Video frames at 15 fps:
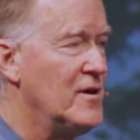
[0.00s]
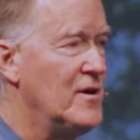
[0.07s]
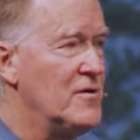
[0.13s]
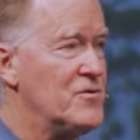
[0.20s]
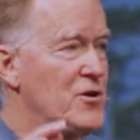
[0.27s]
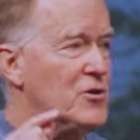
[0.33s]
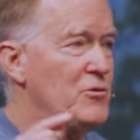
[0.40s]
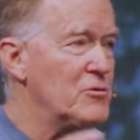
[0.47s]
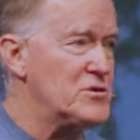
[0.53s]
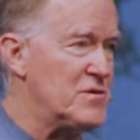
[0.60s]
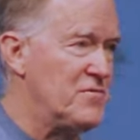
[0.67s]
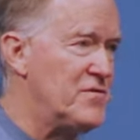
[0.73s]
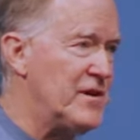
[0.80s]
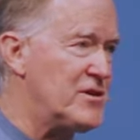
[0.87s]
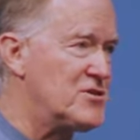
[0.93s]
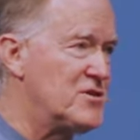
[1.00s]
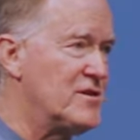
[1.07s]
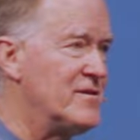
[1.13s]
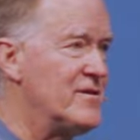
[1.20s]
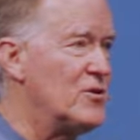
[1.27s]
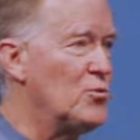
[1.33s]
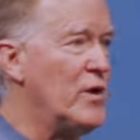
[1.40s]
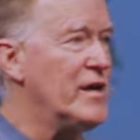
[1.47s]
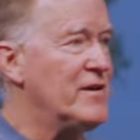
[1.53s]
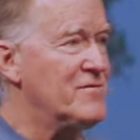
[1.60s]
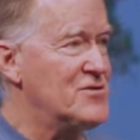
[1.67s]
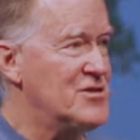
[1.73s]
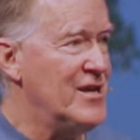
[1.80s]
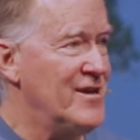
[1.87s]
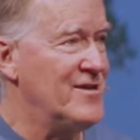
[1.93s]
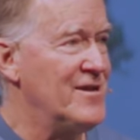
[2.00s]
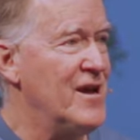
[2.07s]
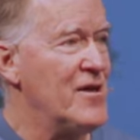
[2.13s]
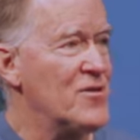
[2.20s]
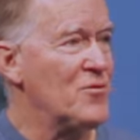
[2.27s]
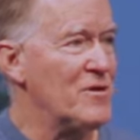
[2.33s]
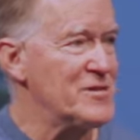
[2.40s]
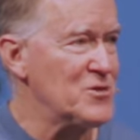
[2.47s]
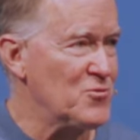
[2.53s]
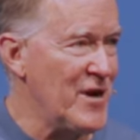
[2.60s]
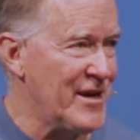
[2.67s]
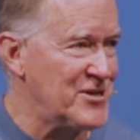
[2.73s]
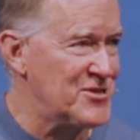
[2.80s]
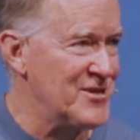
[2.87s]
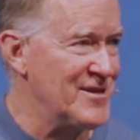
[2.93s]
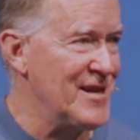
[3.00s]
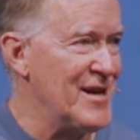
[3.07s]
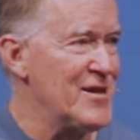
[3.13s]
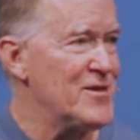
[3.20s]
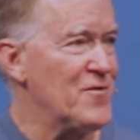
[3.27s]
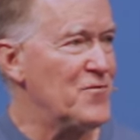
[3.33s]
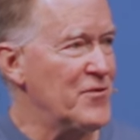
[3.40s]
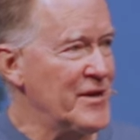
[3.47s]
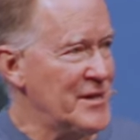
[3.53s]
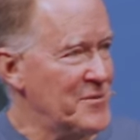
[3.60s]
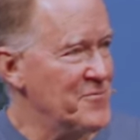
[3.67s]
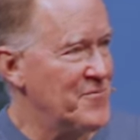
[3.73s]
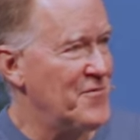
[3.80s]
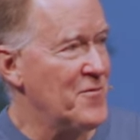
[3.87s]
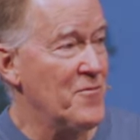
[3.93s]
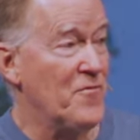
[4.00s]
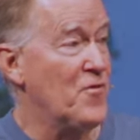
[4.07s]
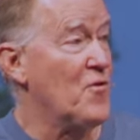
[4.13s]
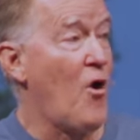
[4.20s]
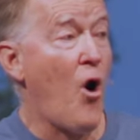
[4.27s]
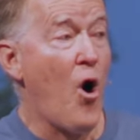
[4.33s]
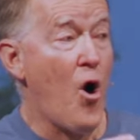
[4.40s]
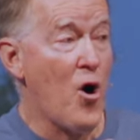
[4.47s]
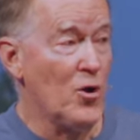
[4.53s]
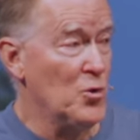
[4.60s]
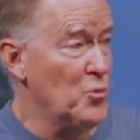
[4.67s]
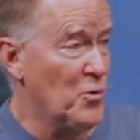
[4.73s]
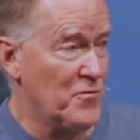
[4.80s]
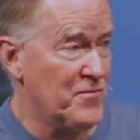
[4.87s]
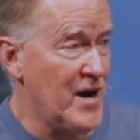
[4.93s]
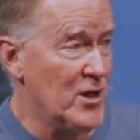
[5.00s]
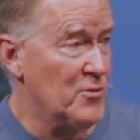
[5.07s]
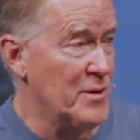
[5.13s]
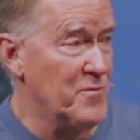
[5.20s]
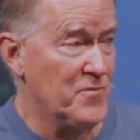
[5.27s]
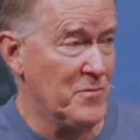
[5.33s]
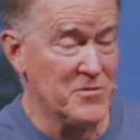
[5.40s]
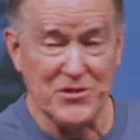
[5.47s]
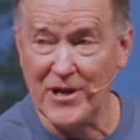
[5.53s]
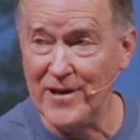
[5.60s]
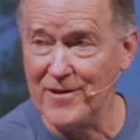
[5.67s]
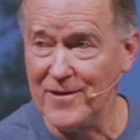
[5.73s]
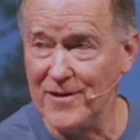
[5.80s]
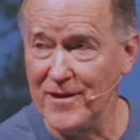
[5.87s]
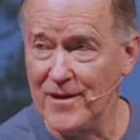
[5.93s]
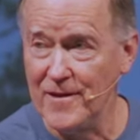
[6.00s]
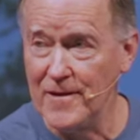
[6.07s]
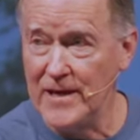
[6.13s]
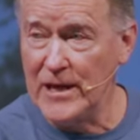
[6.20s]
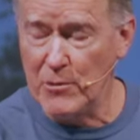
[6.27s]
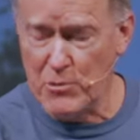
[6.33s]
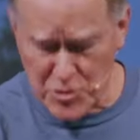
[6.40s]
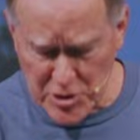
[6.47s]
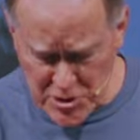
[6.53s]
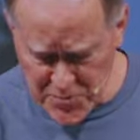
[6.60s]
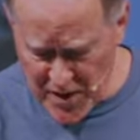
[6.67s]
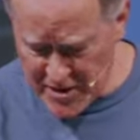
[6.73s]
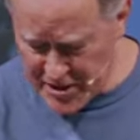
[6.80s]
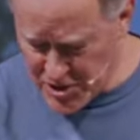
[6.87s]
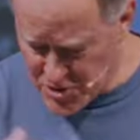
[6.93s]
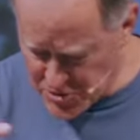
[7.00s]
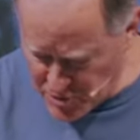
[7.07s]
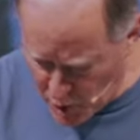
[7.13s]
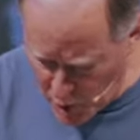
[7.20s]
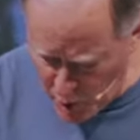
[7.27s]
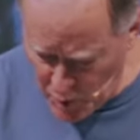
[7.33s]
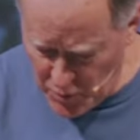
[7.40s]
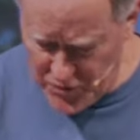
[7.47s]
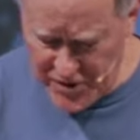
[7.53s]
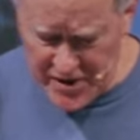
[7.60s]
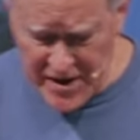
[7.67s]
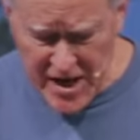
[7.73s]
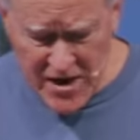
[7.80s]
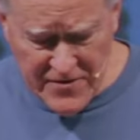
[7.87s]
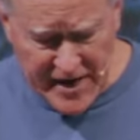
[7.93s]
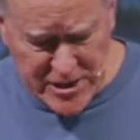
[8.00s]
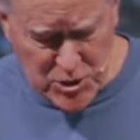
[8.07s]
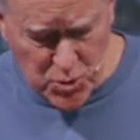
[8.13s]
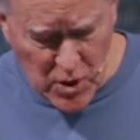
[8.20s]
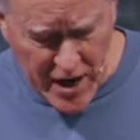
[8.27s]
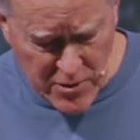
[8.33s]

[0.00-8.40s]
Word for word: the crucifixion, the weight of sin, the resurrection, the freedom from, for all who would follow him from sin. He was responding to the whole thing. That's where I